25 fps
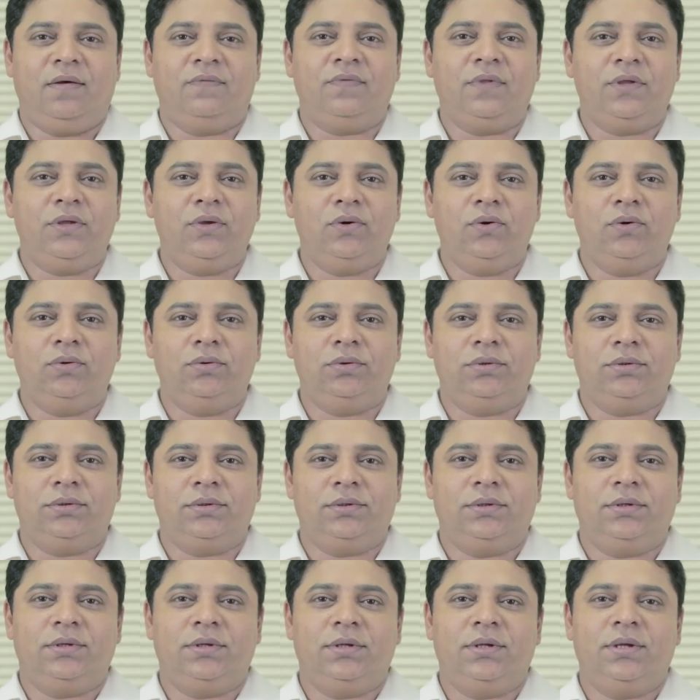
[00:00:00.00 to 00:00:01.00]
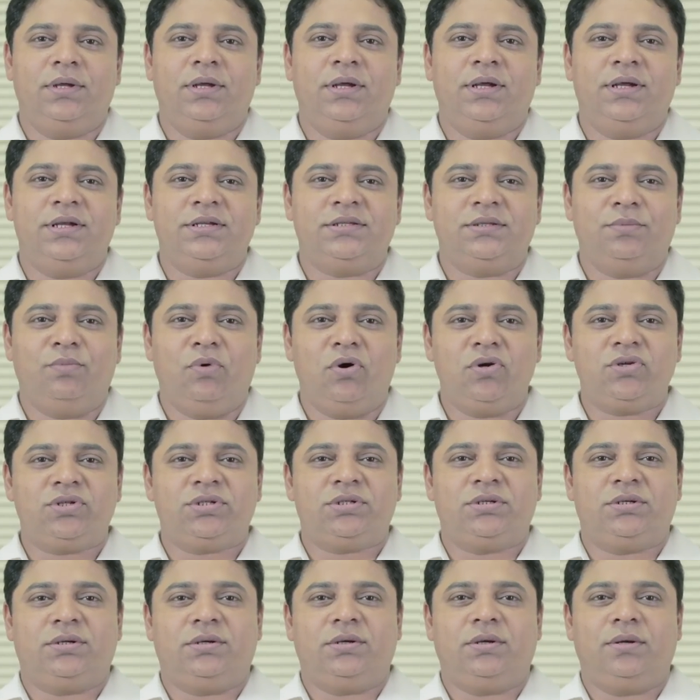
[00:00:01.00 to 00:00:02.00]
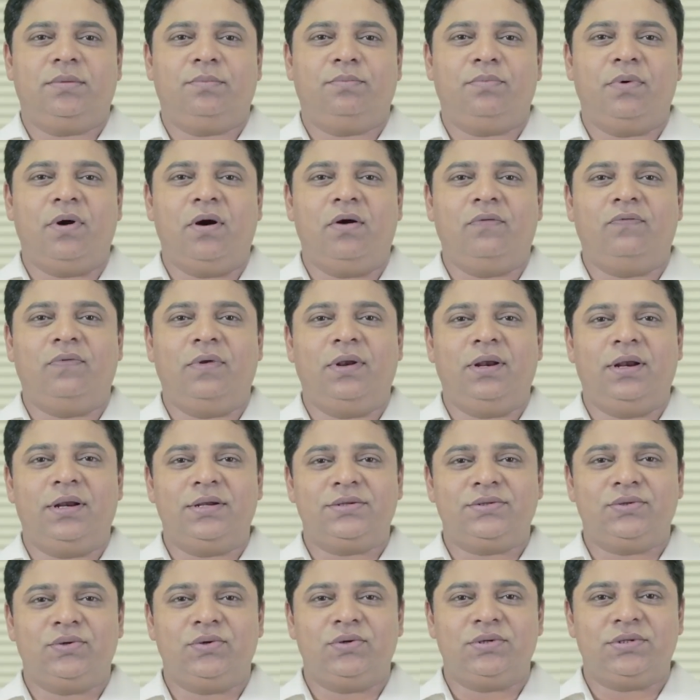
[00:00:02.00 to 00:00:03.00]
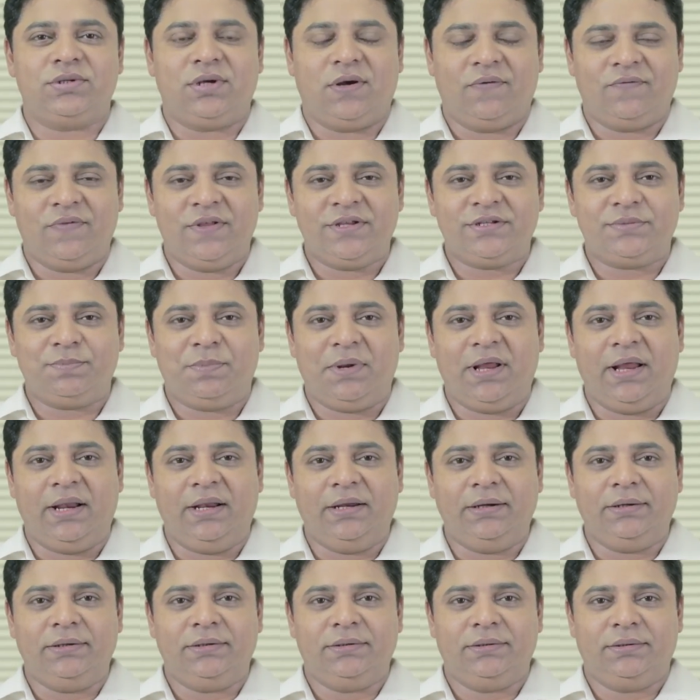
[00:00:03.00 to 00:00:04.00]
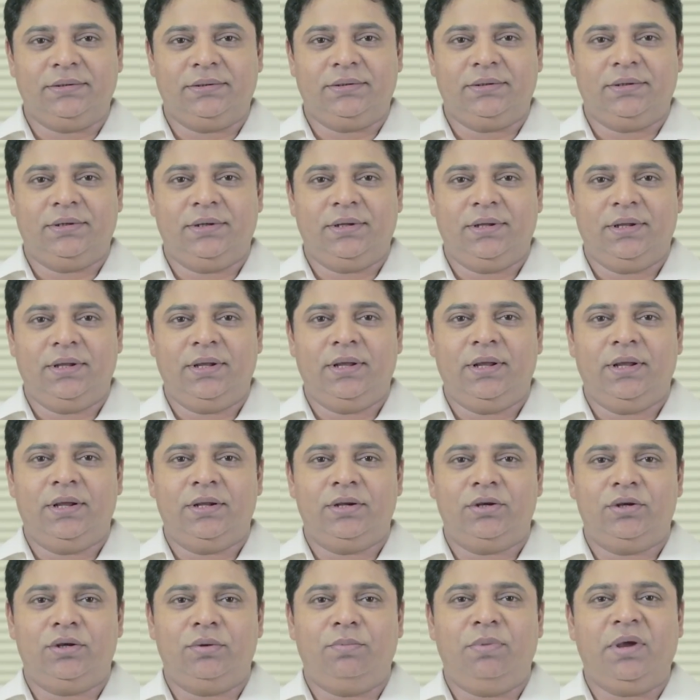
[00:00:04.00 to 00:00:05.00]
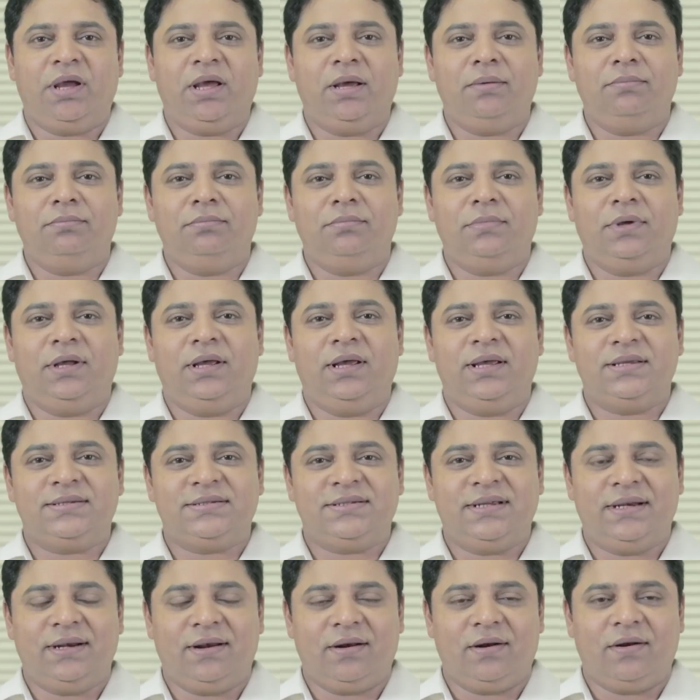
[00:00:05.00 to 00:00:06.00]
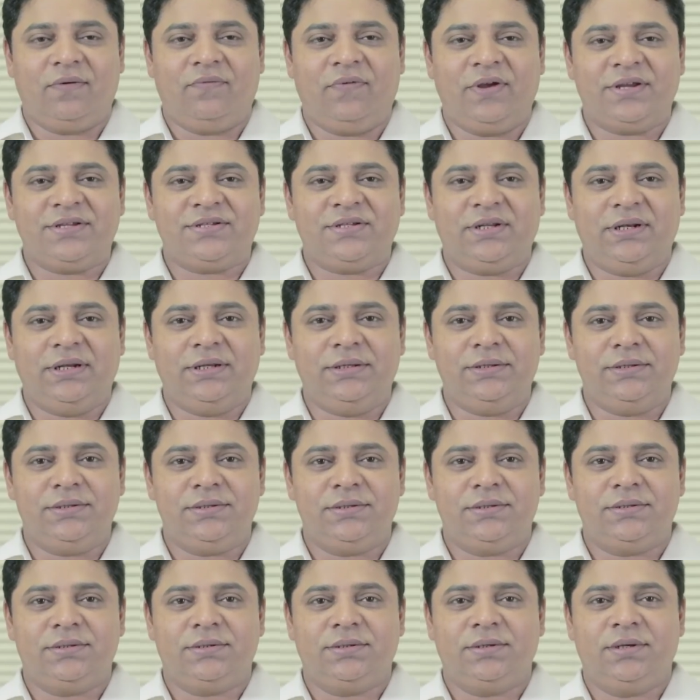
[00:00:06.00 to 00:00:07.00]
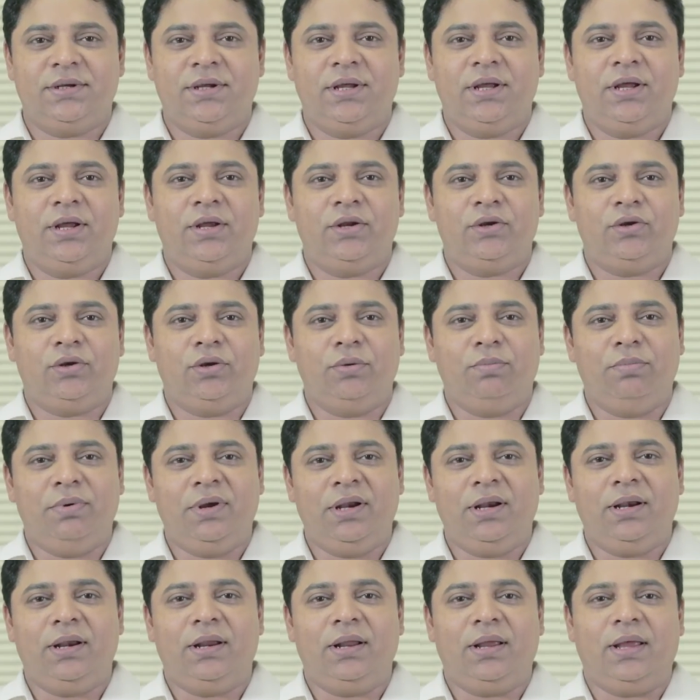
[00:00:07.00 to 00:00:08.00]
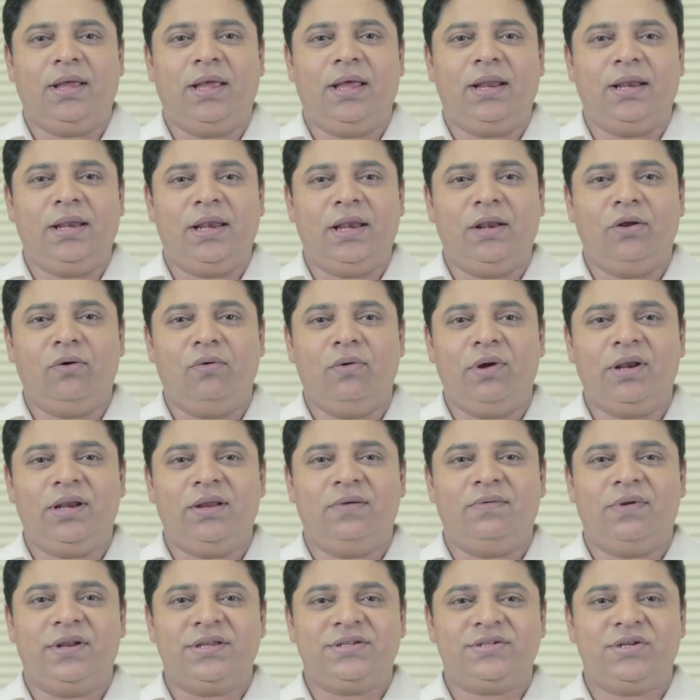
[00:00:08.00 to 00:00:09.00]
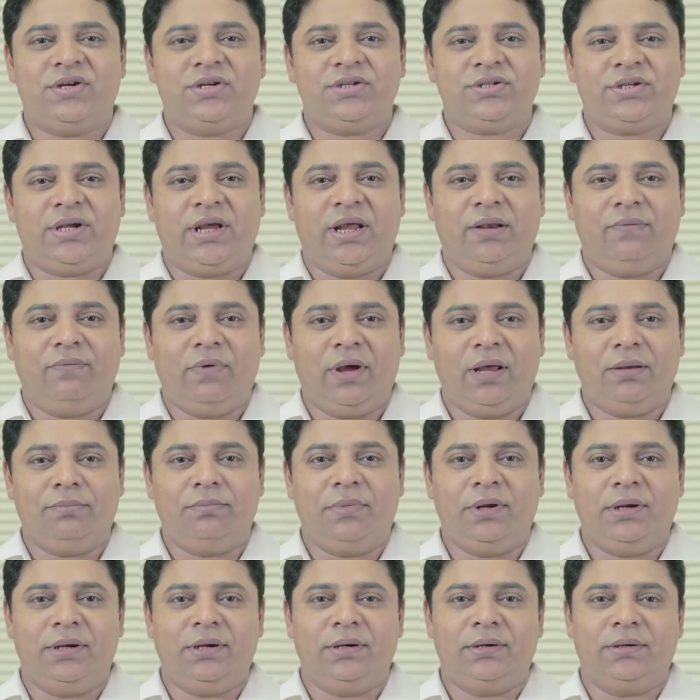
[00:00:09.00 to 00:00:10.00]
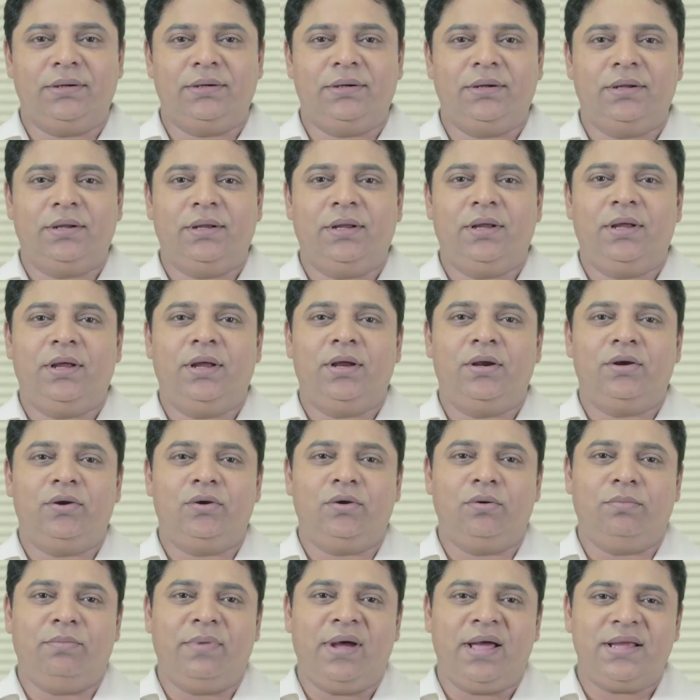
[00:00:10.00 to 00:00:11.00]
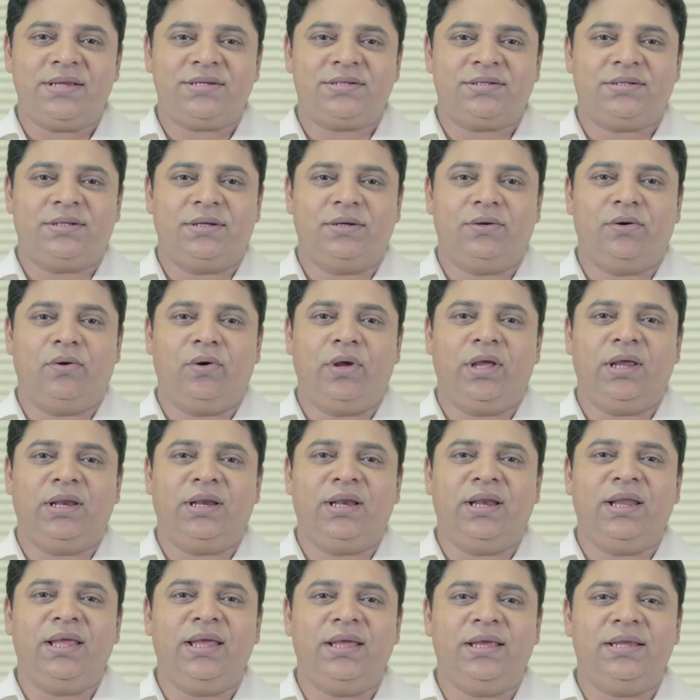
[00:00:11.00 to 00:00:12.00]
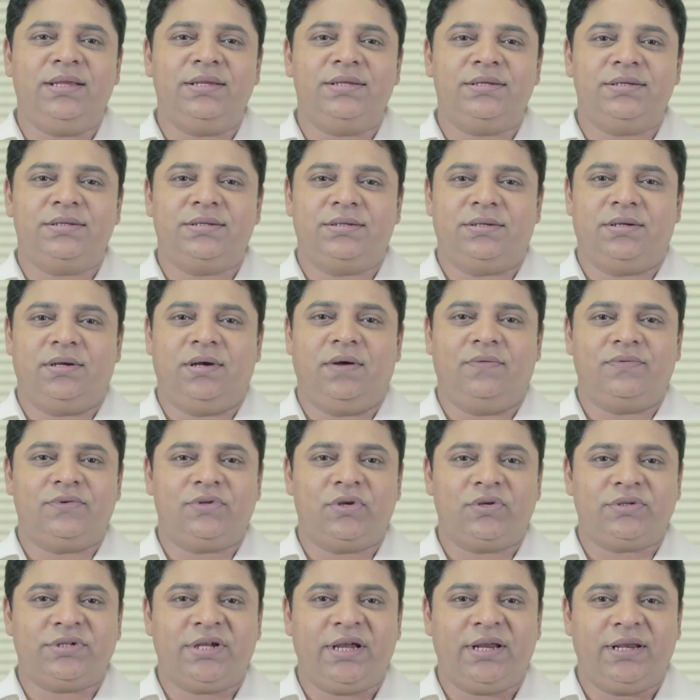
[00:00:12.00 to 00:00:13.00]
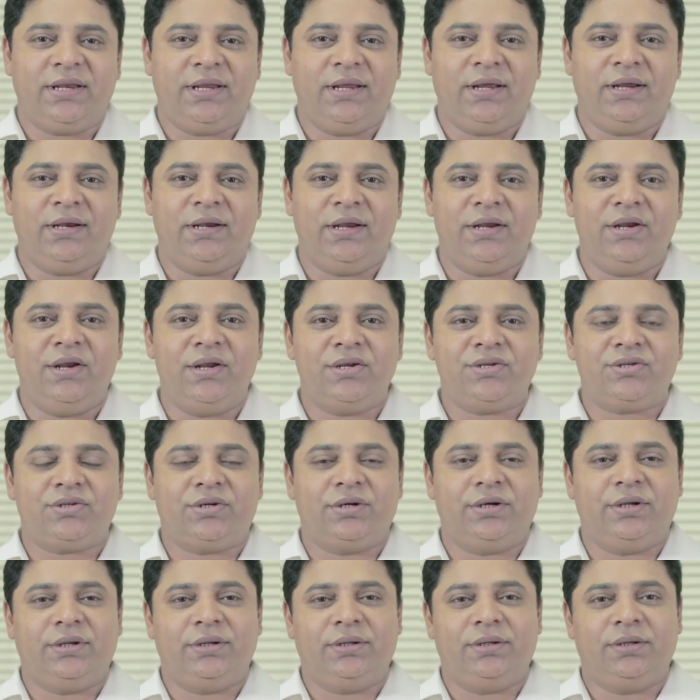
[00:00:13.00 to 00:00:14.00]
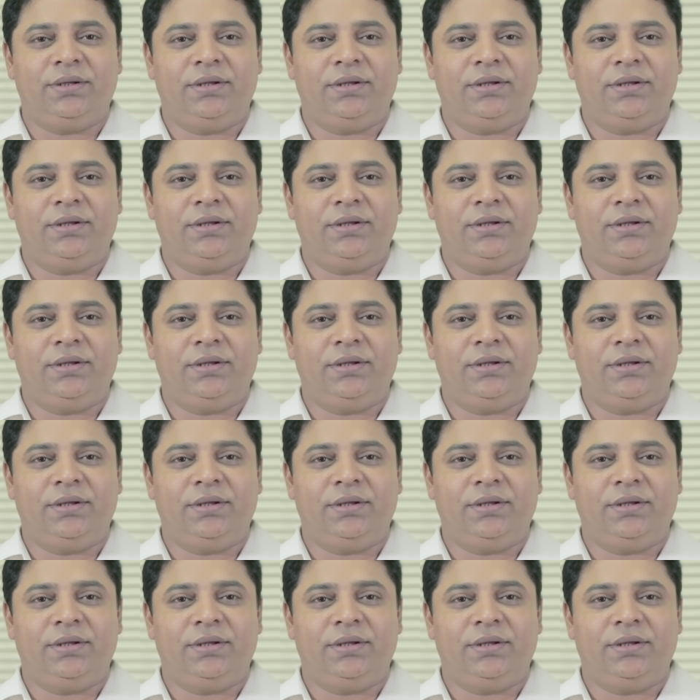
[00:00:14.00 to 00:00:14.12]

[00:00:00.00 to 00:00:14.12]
of the youth is the most powerful resource of this planet. To become a center of excellence, to build an innovative research environment to match the growing needs of society and industry